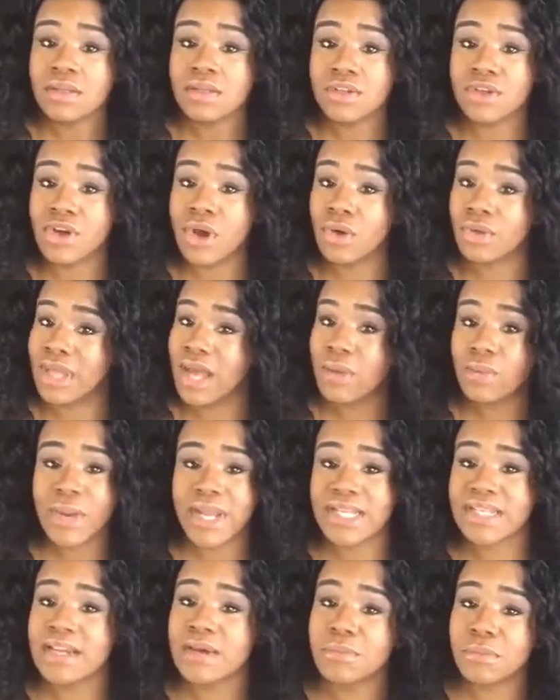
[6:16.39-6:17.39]
You know, that
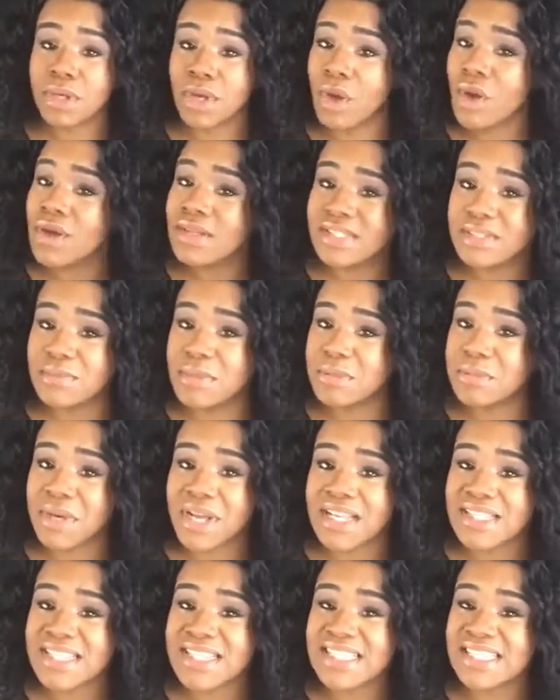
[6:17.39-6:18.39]
weight didn't belong to me
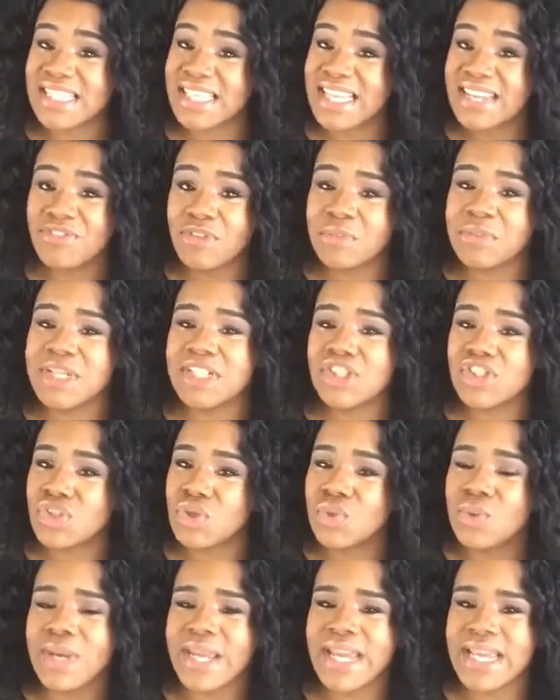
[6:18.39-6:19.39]
because it's leaving me
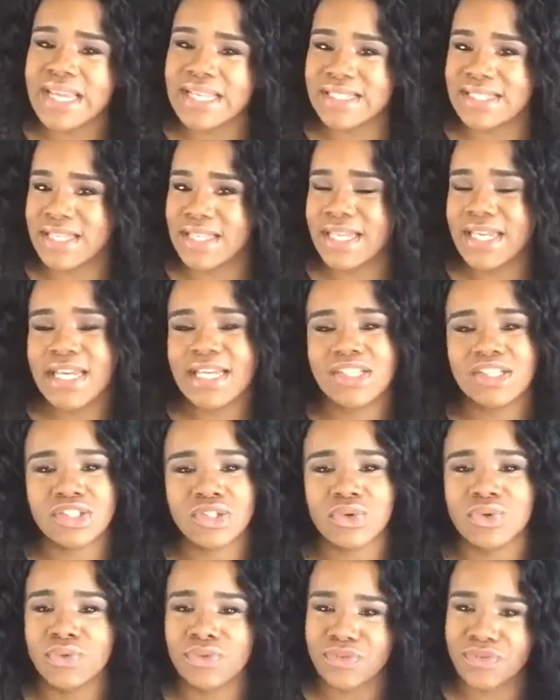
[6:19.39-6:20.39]
too easily and
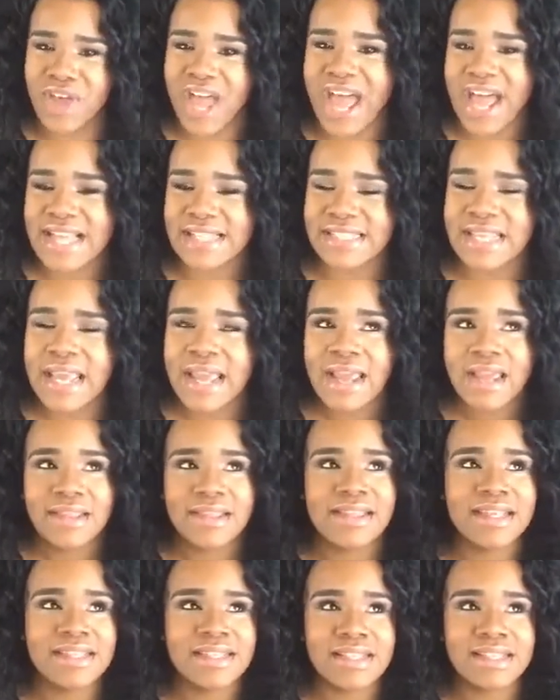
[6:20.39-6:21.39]
too fast.
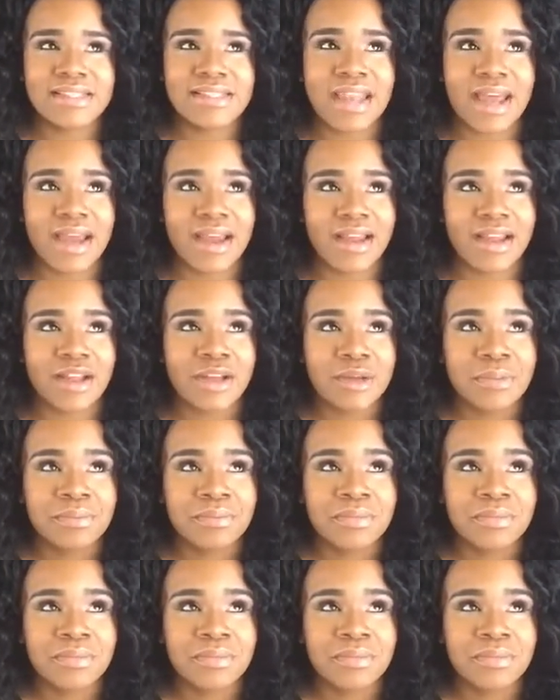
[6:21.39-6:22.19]
This is like,